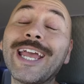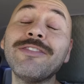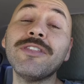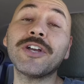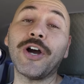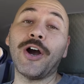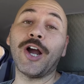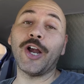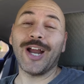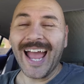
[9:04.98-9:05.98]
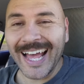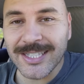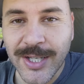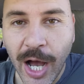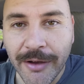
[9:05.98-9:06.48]
In the car.
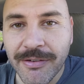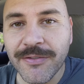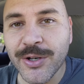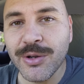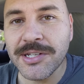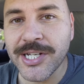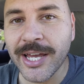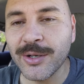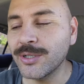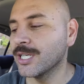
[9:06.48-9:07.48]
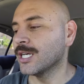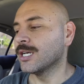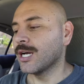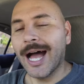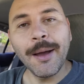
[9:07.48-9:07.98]
Hats off. If you're new to the channel,
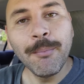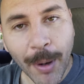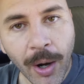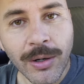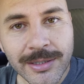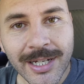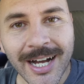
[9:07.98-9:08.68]
I'm bald.